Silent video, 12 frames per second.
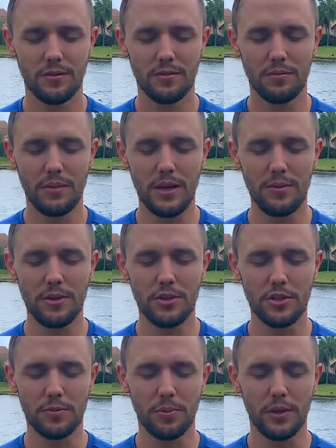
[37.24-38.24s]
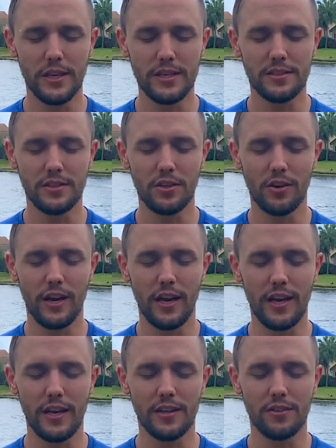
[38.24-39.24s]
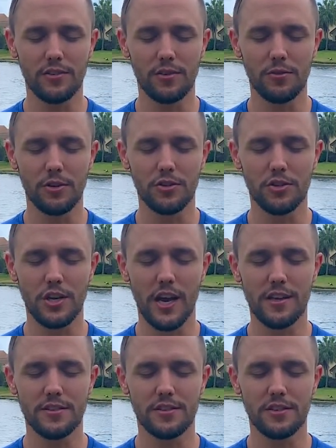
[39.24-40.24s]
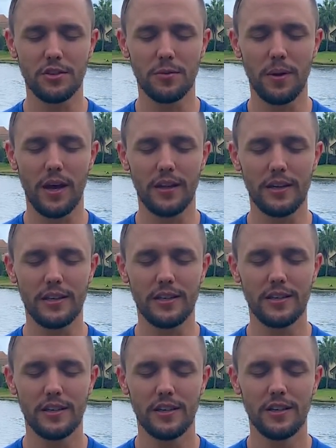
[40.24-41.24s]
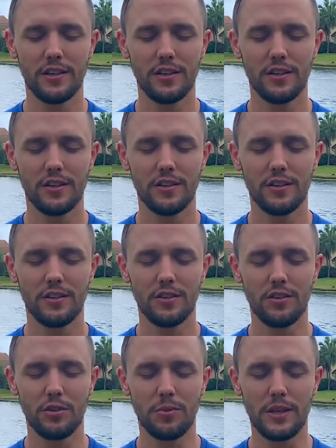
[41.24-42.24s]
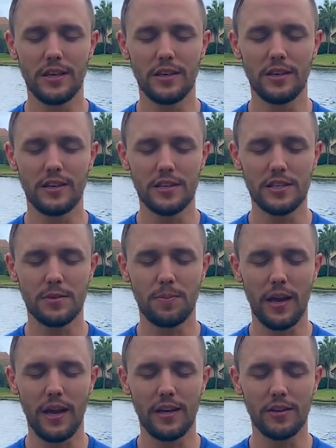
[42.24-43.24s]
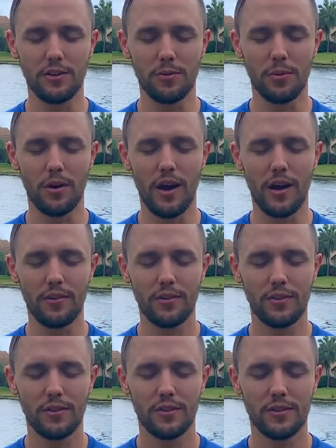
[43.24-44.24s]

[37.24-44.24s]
Maybe just placing your hands over your chest and your belly, you begin to expand your breath.